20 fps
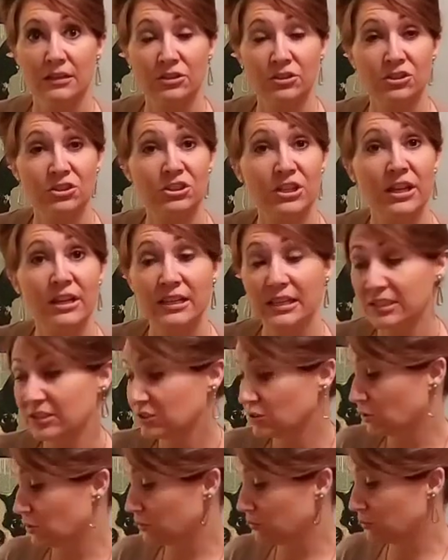shed
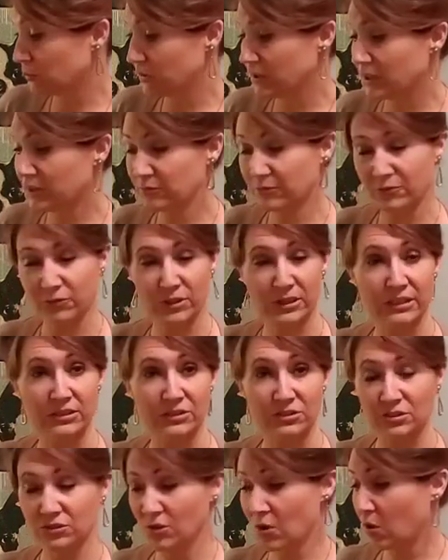his own blood for
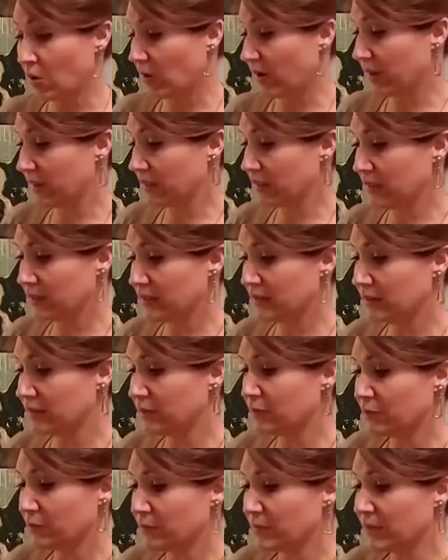his soul. And then,
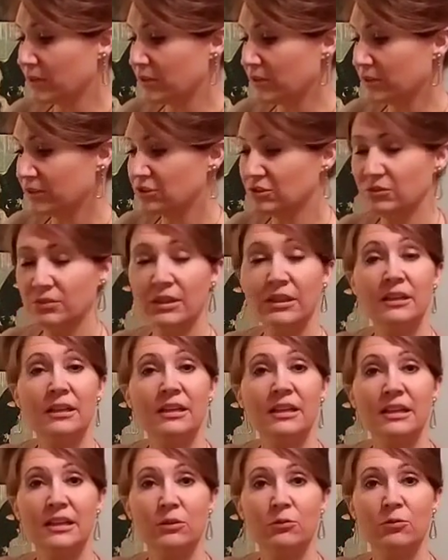and from there,
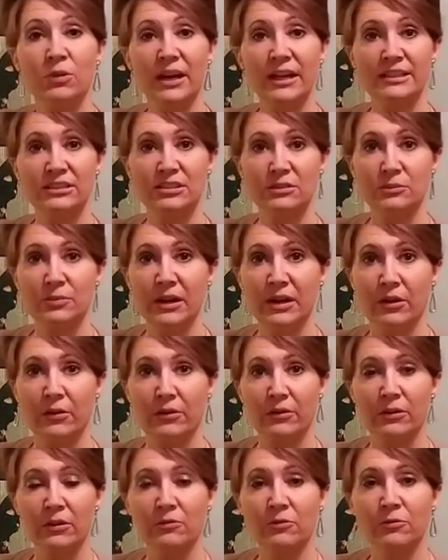he writes
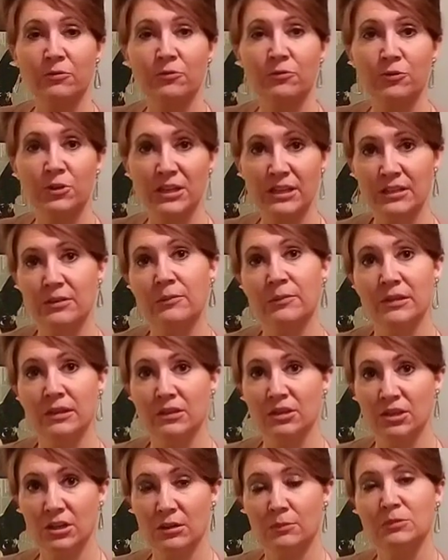about the freedom
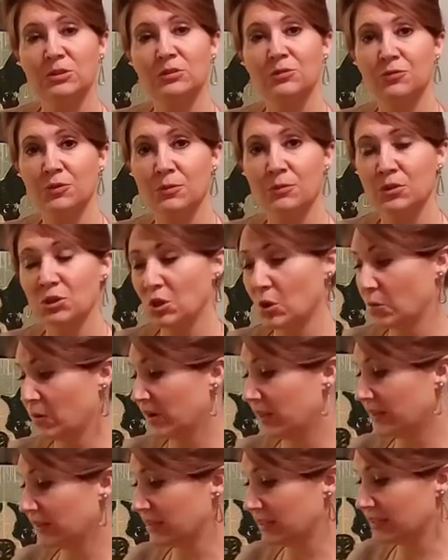that comes from
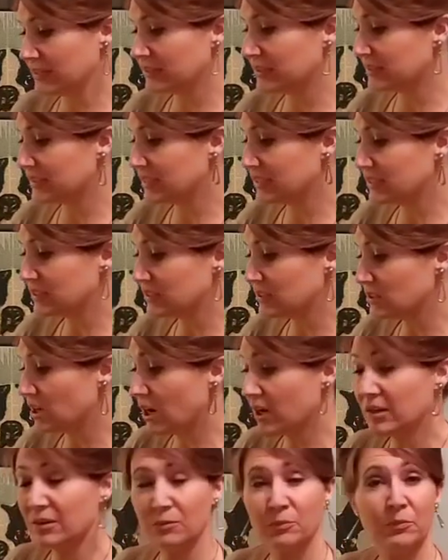knowing that his sins,
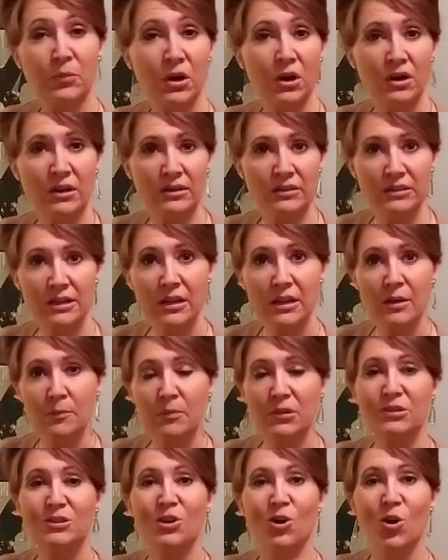not in part,
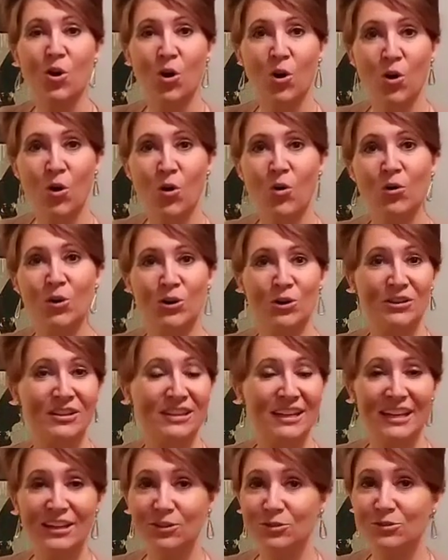but the whole, are
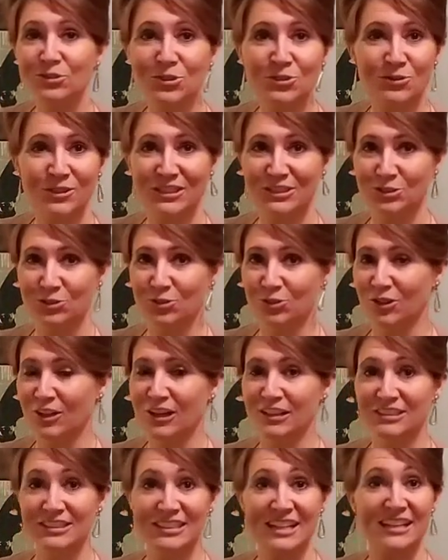nailed to his
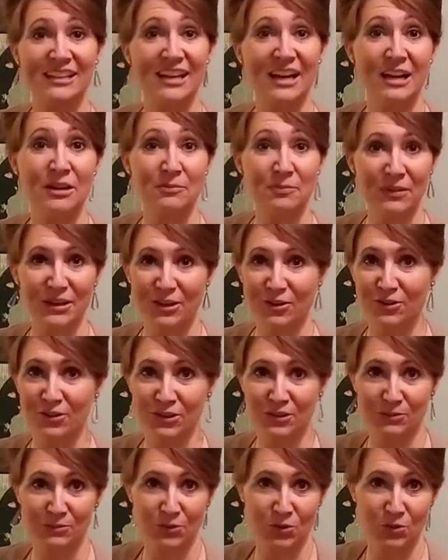cross, and I bear
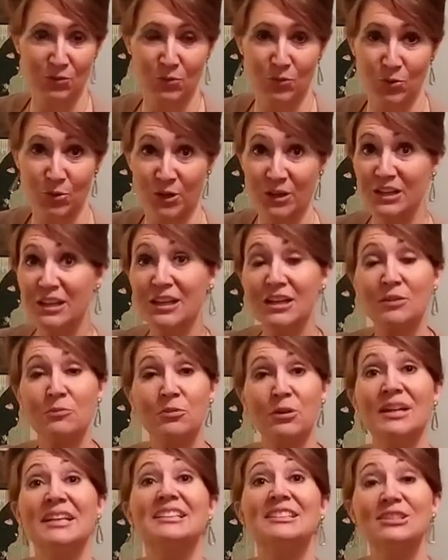them no more.
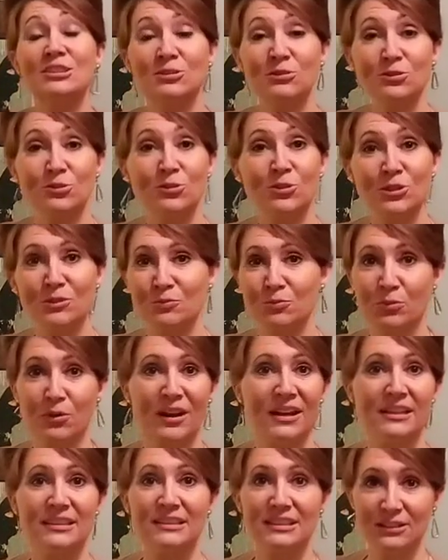Praise the
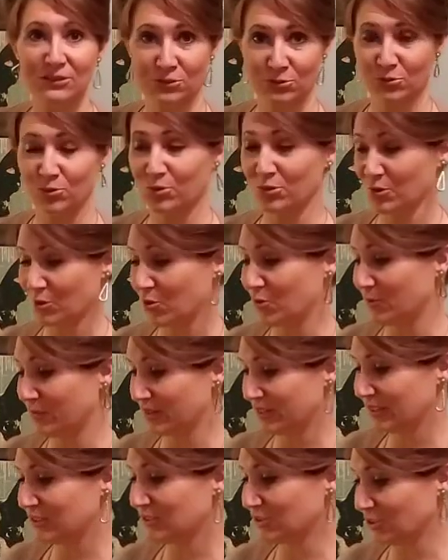Lord, O
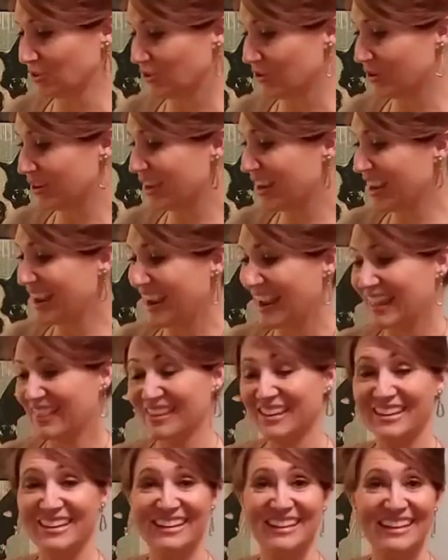my soul.
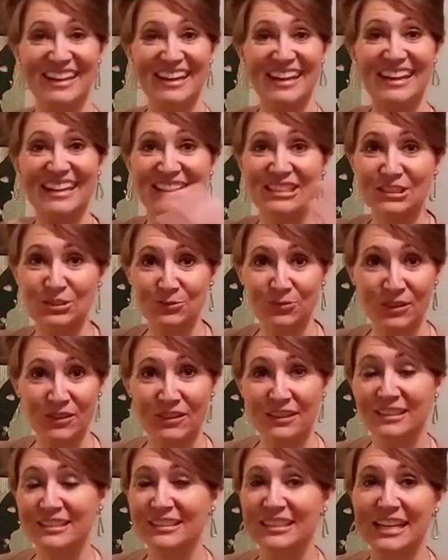And then it ends
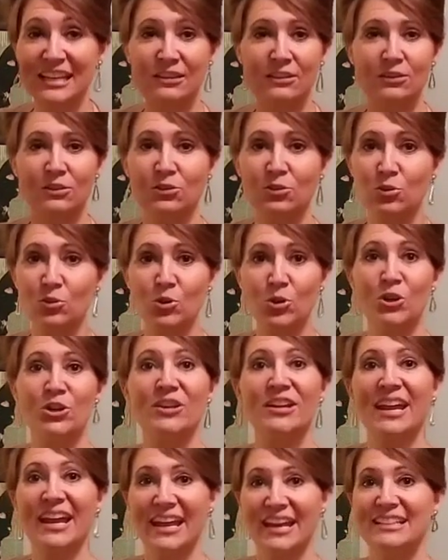with this, "And
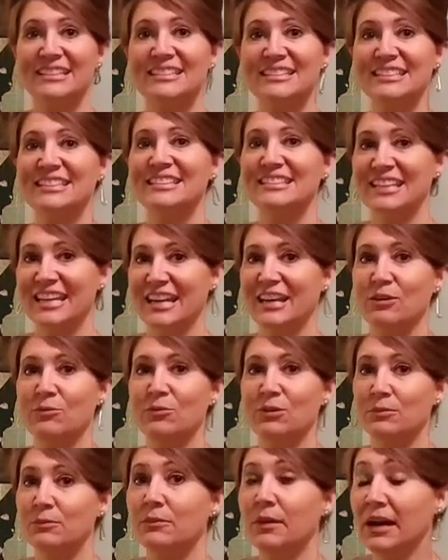Lord, haste the day
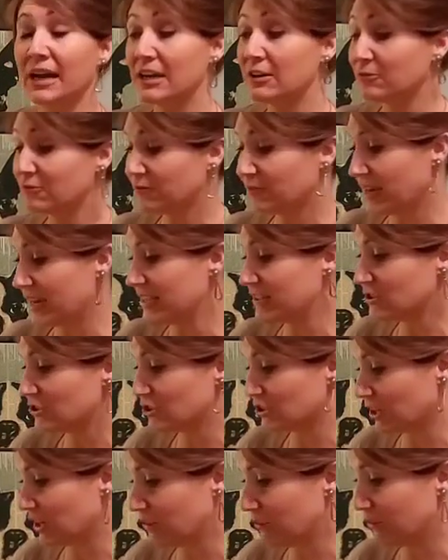when my face
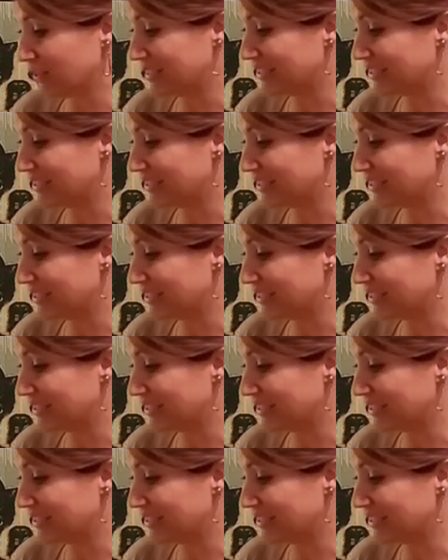shall